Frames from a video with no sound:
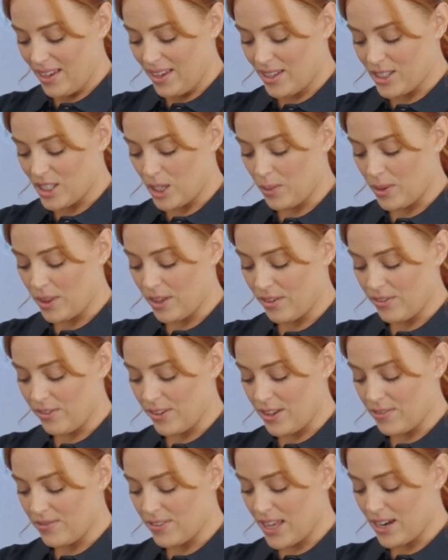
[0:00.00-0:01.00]
So with your
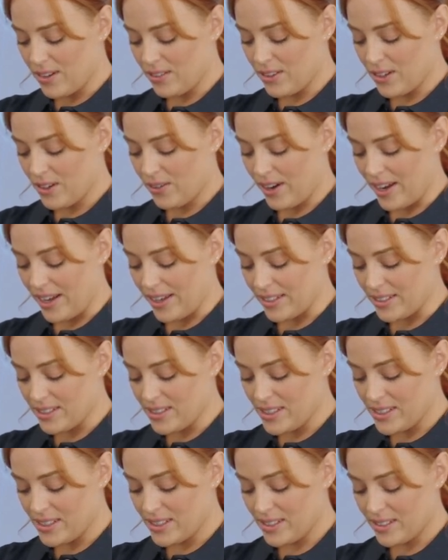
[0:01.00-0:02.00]
feet flat on the
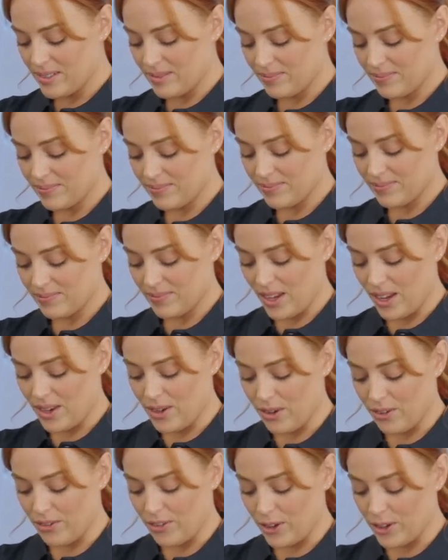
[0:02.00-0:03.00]
ground and
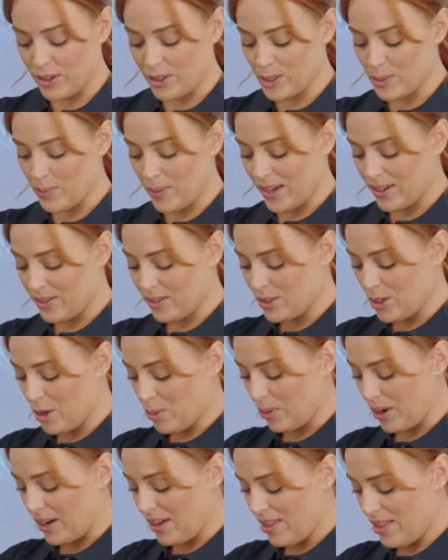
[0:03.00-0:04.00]
your focus back on your
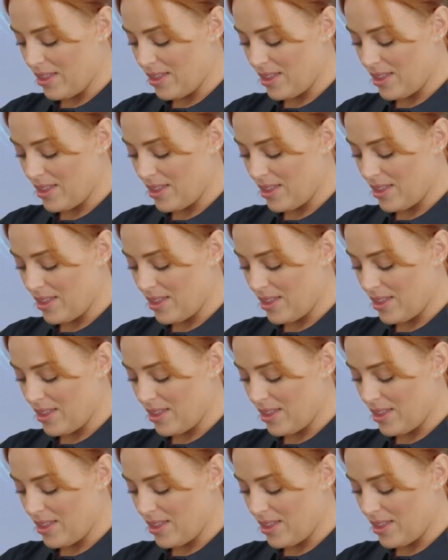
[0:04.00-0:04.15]
breath,